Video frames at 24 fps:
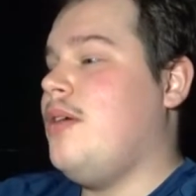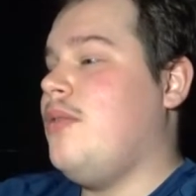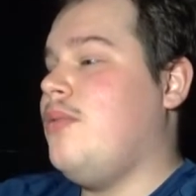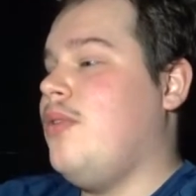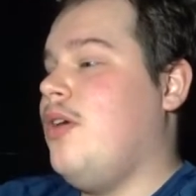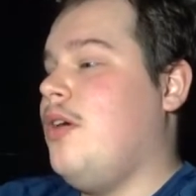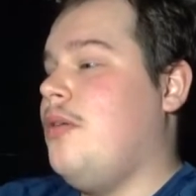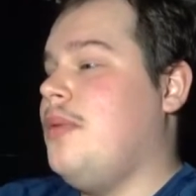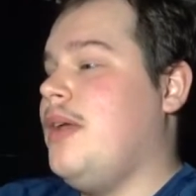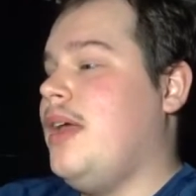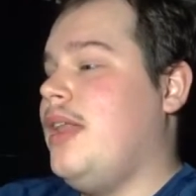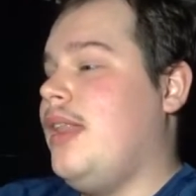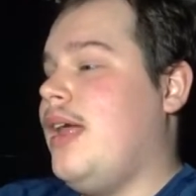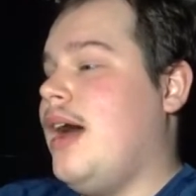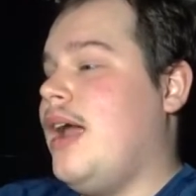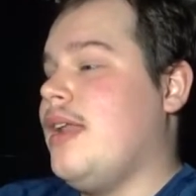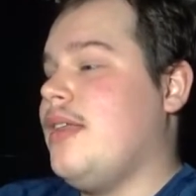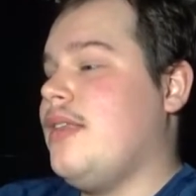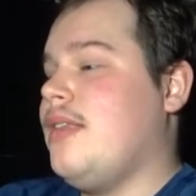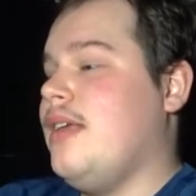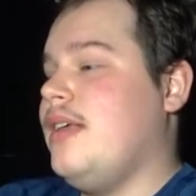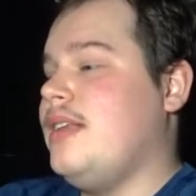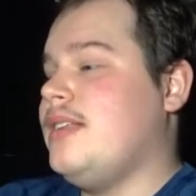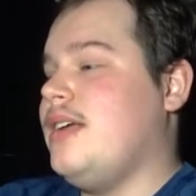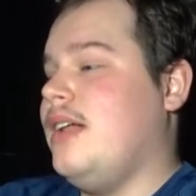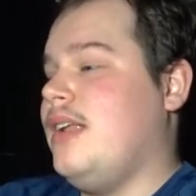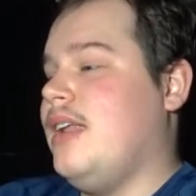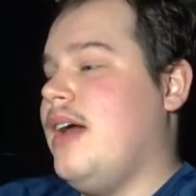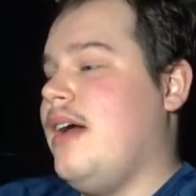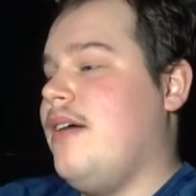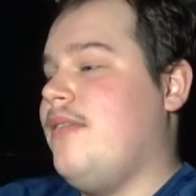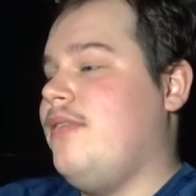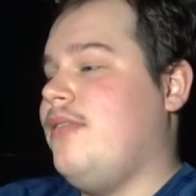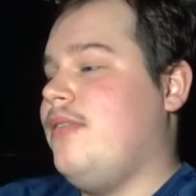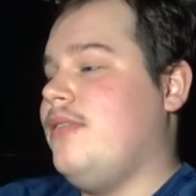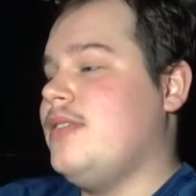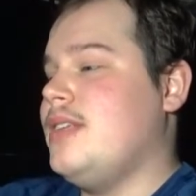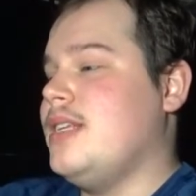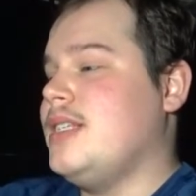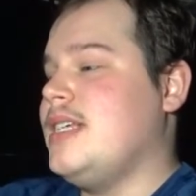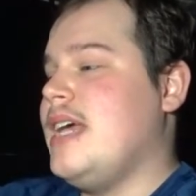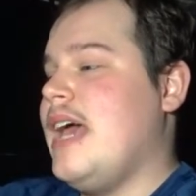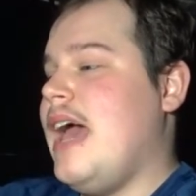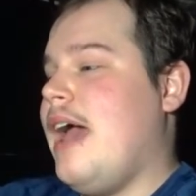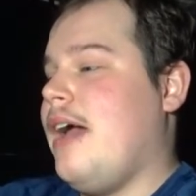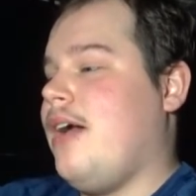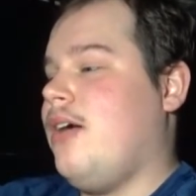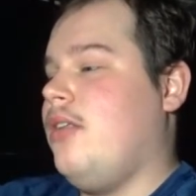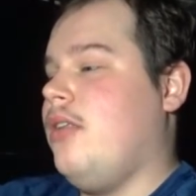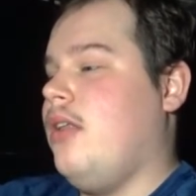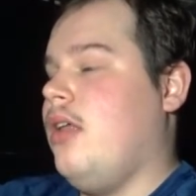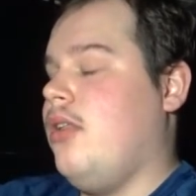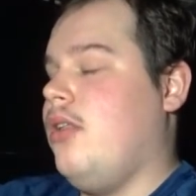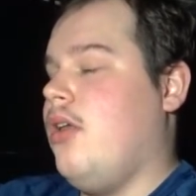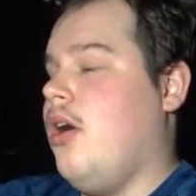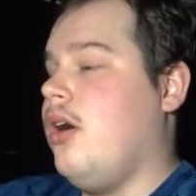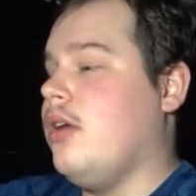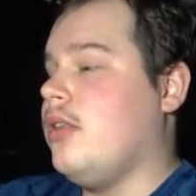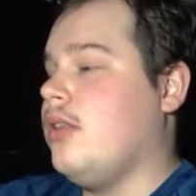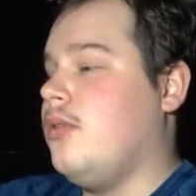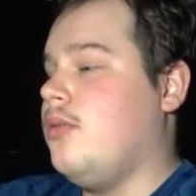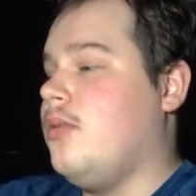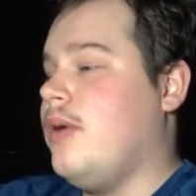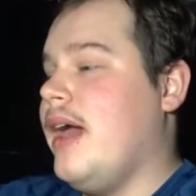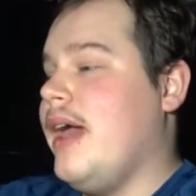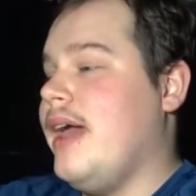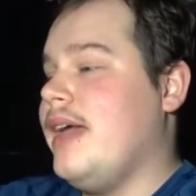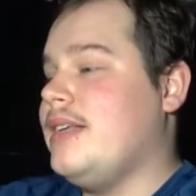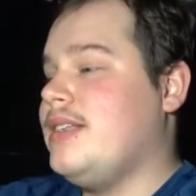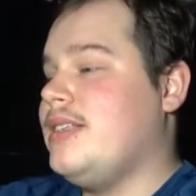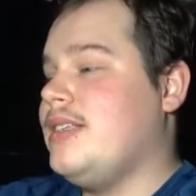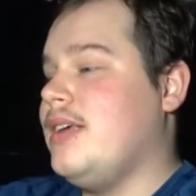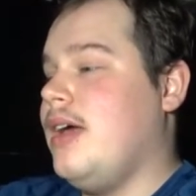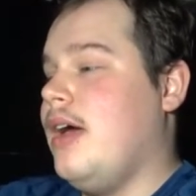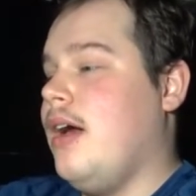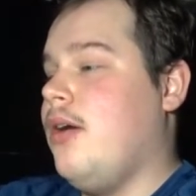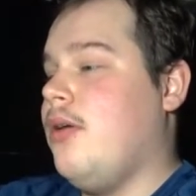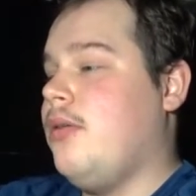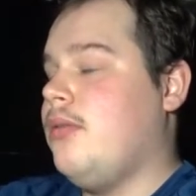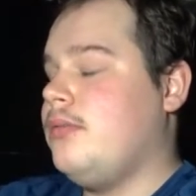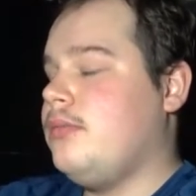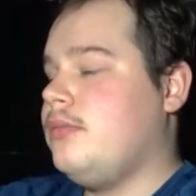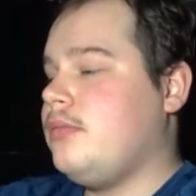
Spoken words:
will be a lot of things I'll have to tackle along the way, so